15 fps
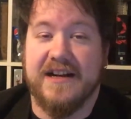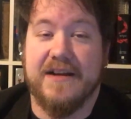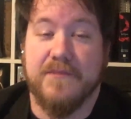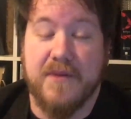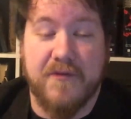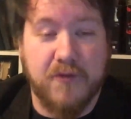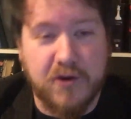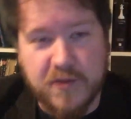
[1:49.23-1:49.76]
And
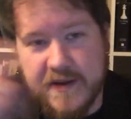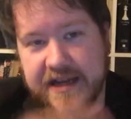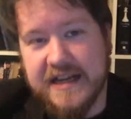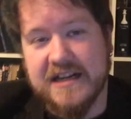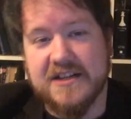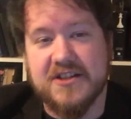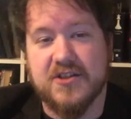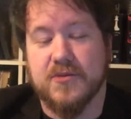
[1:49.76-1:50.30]
before we
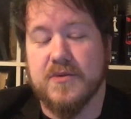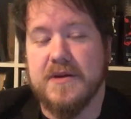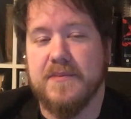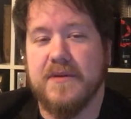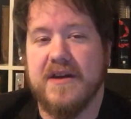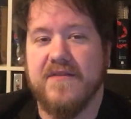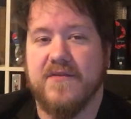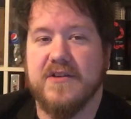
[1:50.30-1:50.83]
get into the
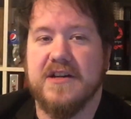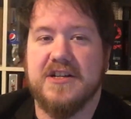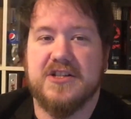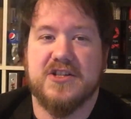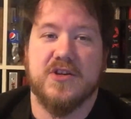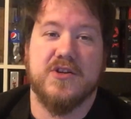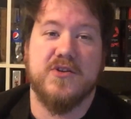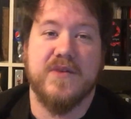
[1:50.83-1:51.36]
replay footage,
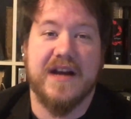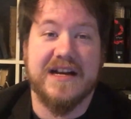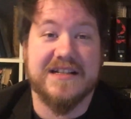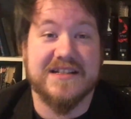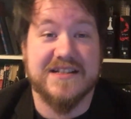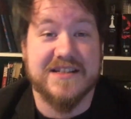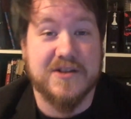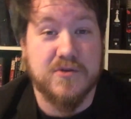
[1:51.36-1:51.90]
so you
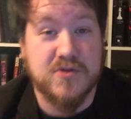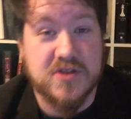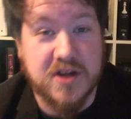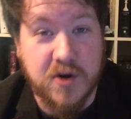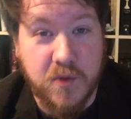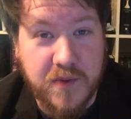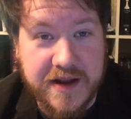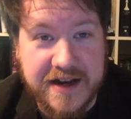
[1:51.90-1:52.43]
guys can see who's
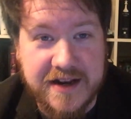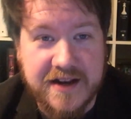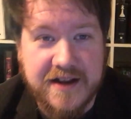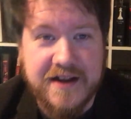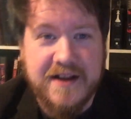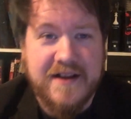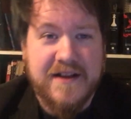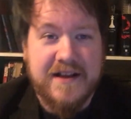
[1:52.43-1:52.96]
going to
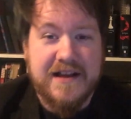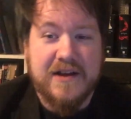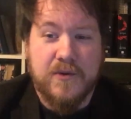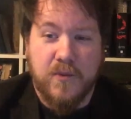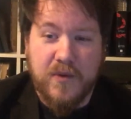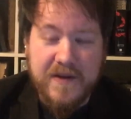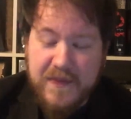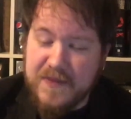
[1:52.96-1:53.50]

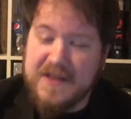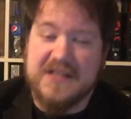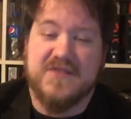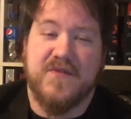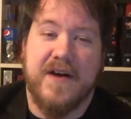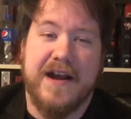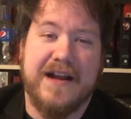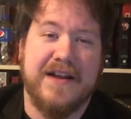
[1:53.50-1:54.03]
win this
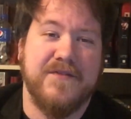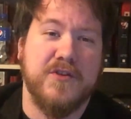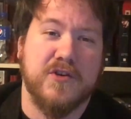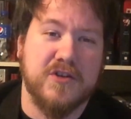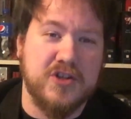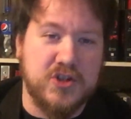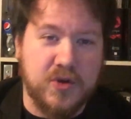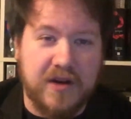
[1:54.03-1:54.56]
fight, if
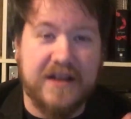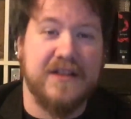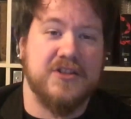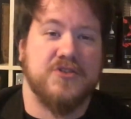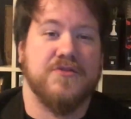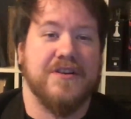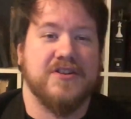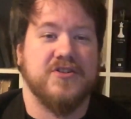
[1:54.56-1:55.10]
you're enjoying
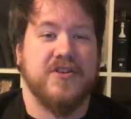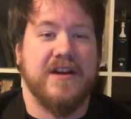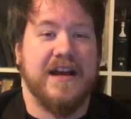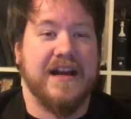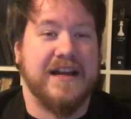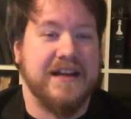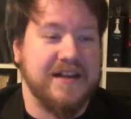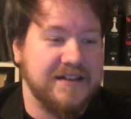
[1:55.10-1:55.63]
the Structure
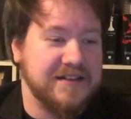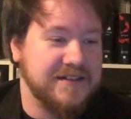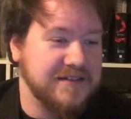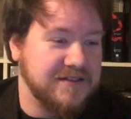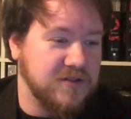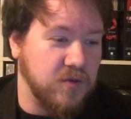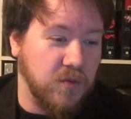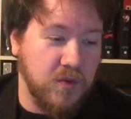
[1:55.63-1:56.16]
Deck
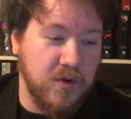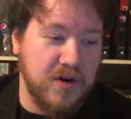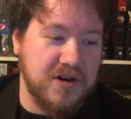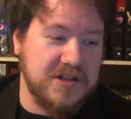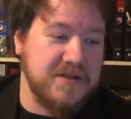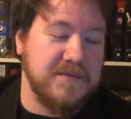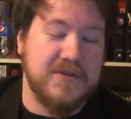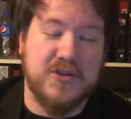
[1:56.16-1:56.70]

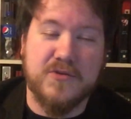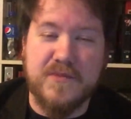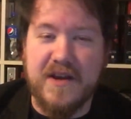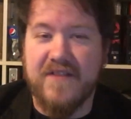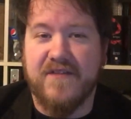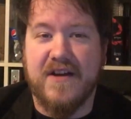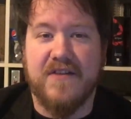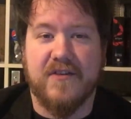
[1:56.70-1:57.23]
Wars, do
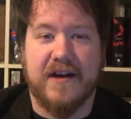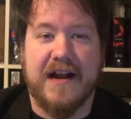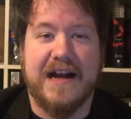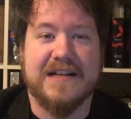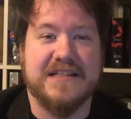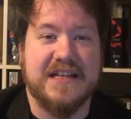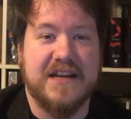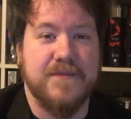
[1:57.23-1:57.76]
me a favor,
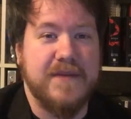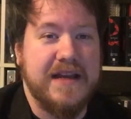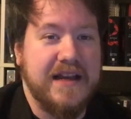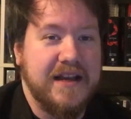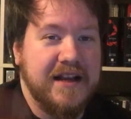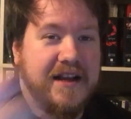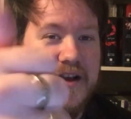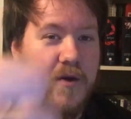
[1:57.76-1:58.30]
guys, and give
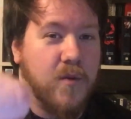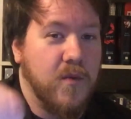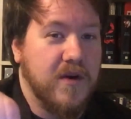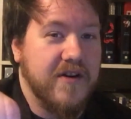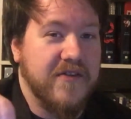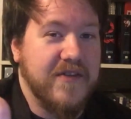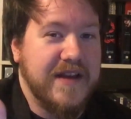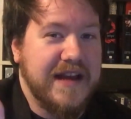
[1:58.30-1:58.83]
me
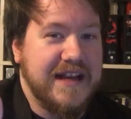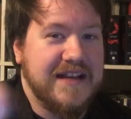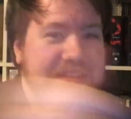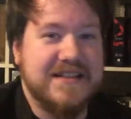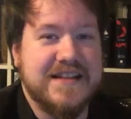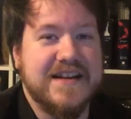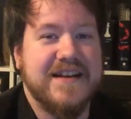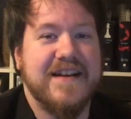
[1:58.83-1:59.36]
one of
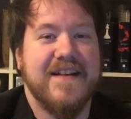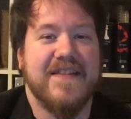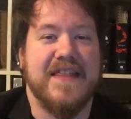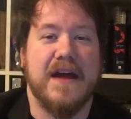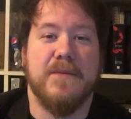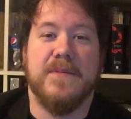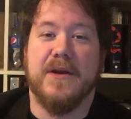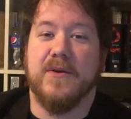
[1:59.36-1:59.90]
these.
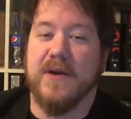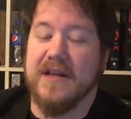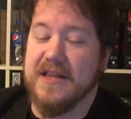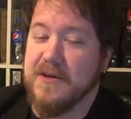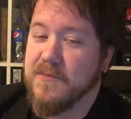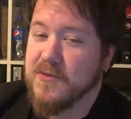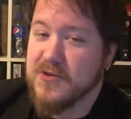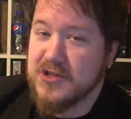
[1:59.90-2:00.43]
That'd be
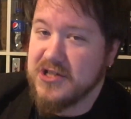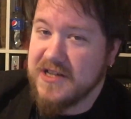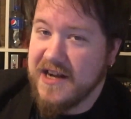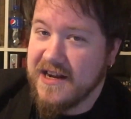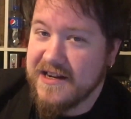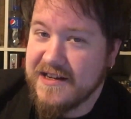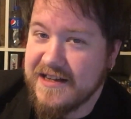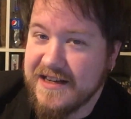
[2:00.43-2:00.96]
greatly
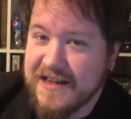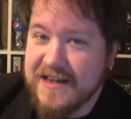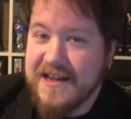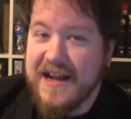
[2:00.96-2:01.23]
appreciated.